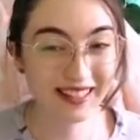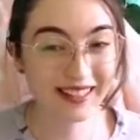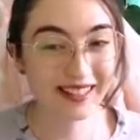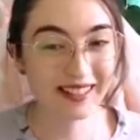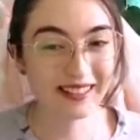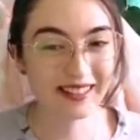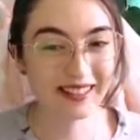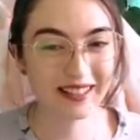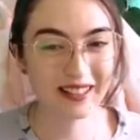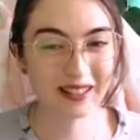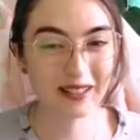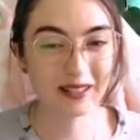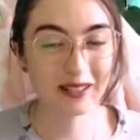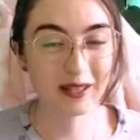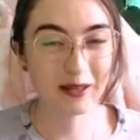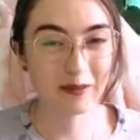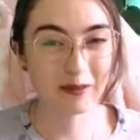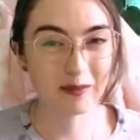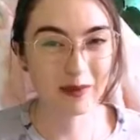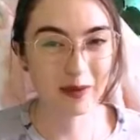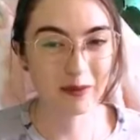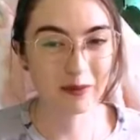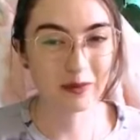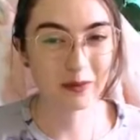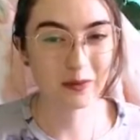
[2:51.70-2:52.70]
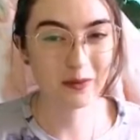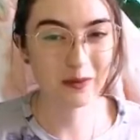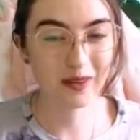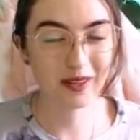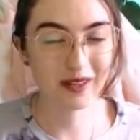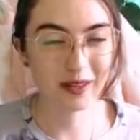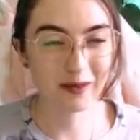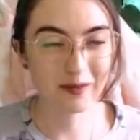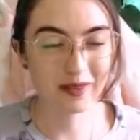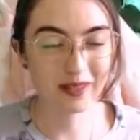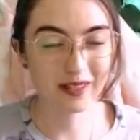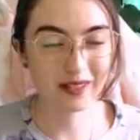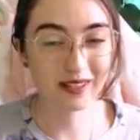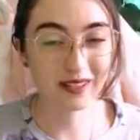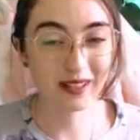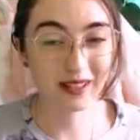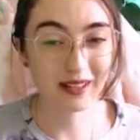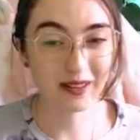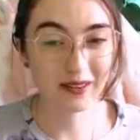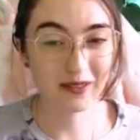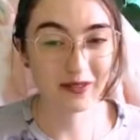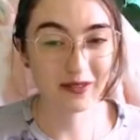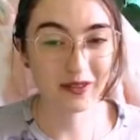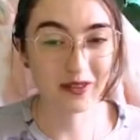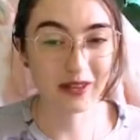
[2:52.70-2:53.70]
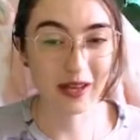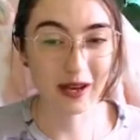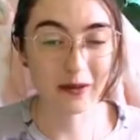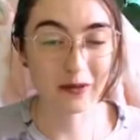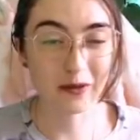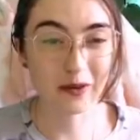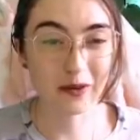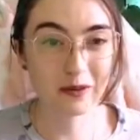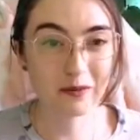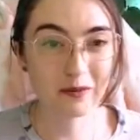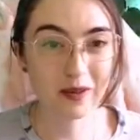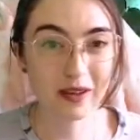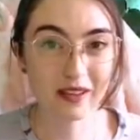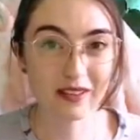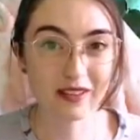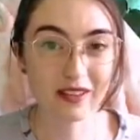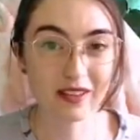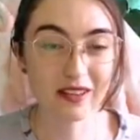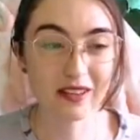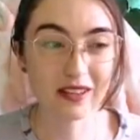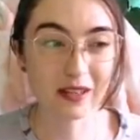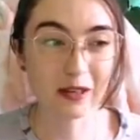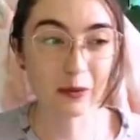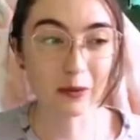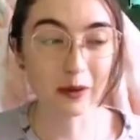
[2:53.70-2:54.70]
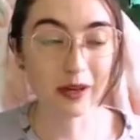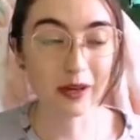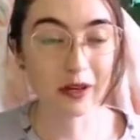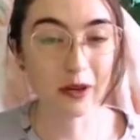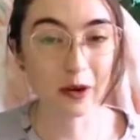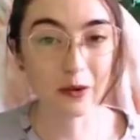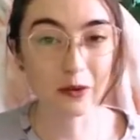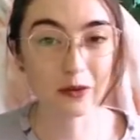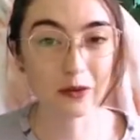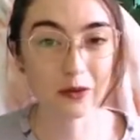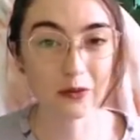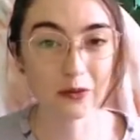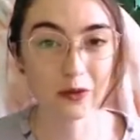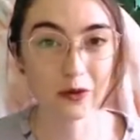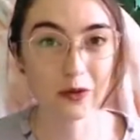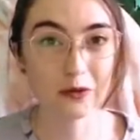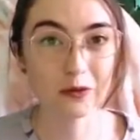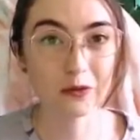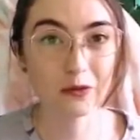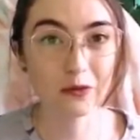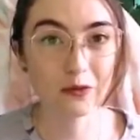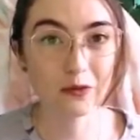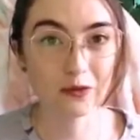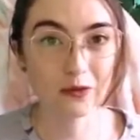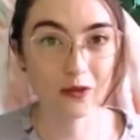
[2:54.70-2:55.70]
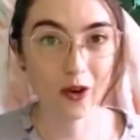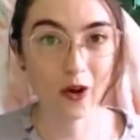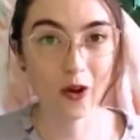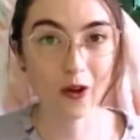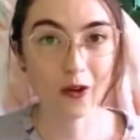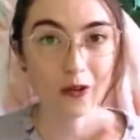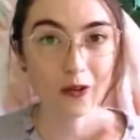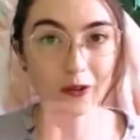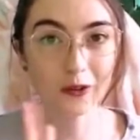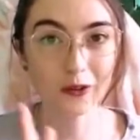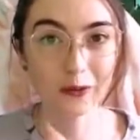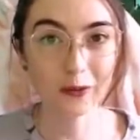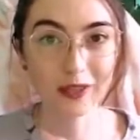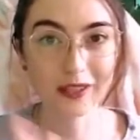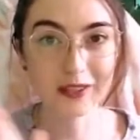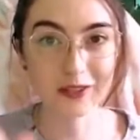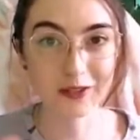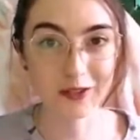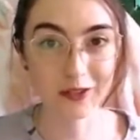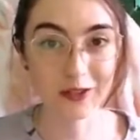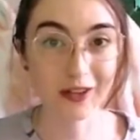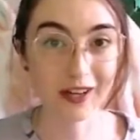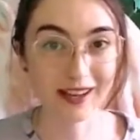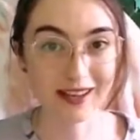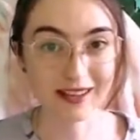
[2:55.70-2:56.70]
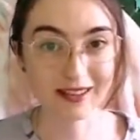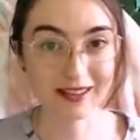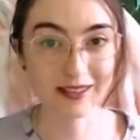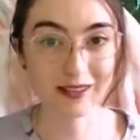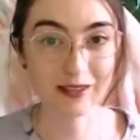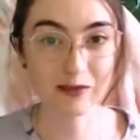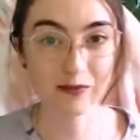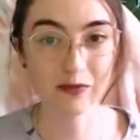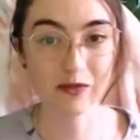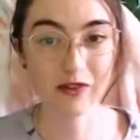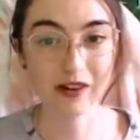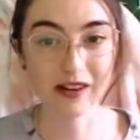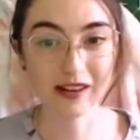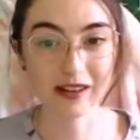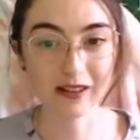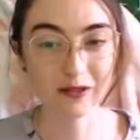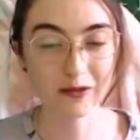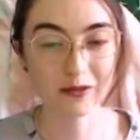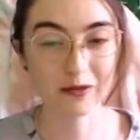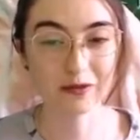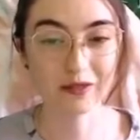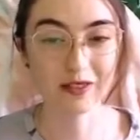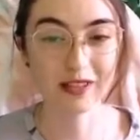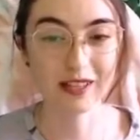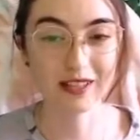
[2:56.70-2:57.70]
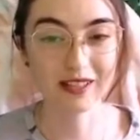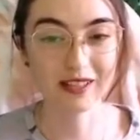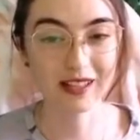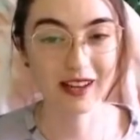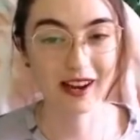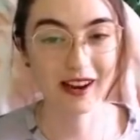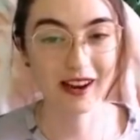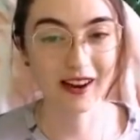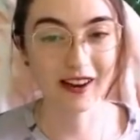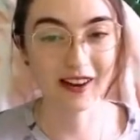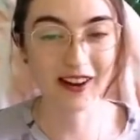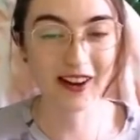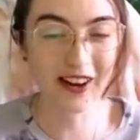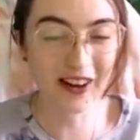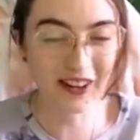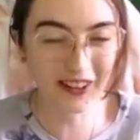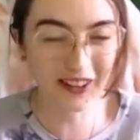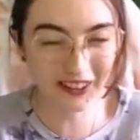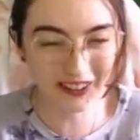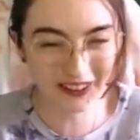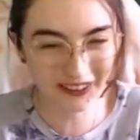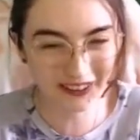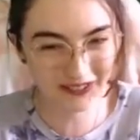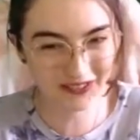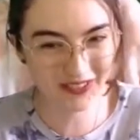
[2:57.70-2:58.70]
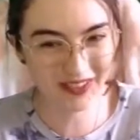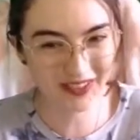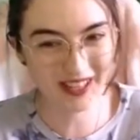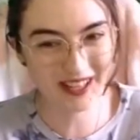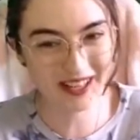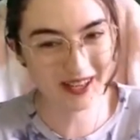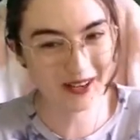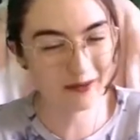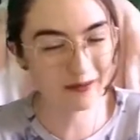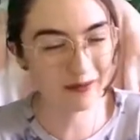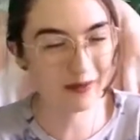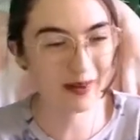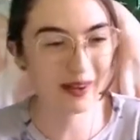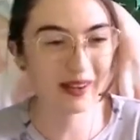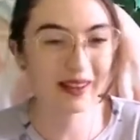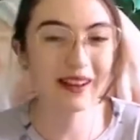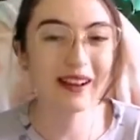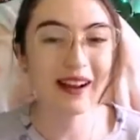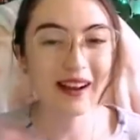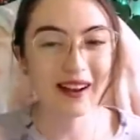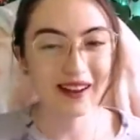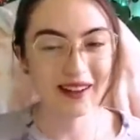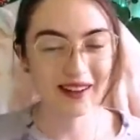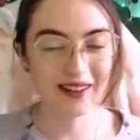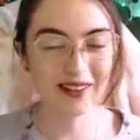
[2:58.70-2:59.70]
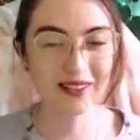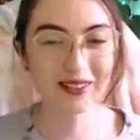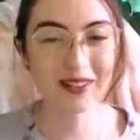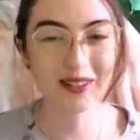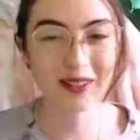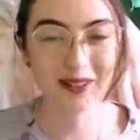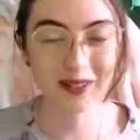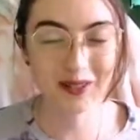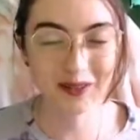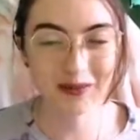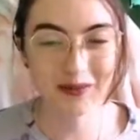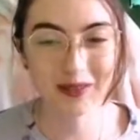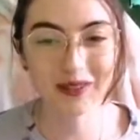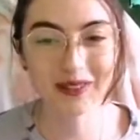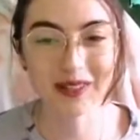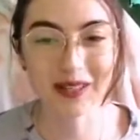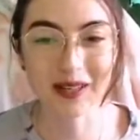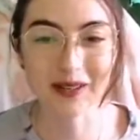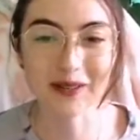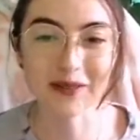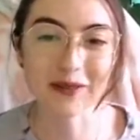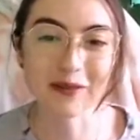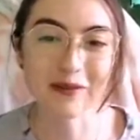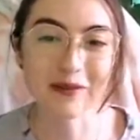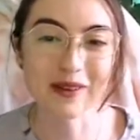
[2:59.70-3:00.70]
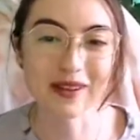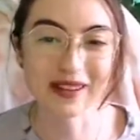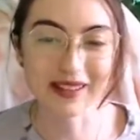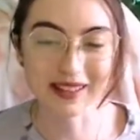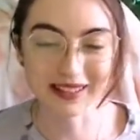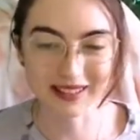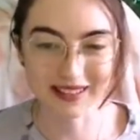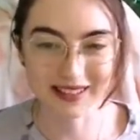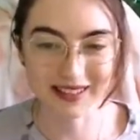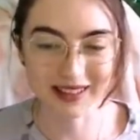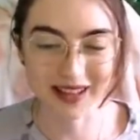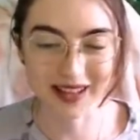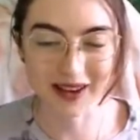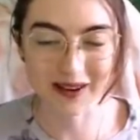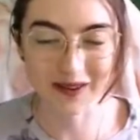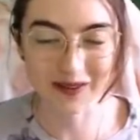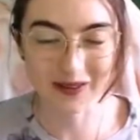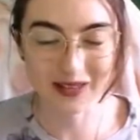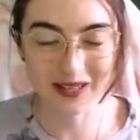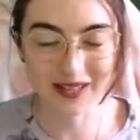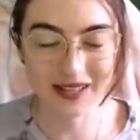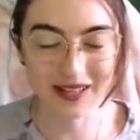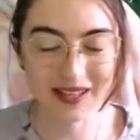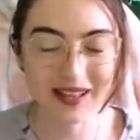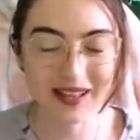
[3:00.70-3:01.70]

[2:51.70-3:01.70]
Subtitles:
The suburbs one, I'm excited for that one because I think we go through fall, winter, and spring throughout the entire video, but I'll talk about that when we get to that one.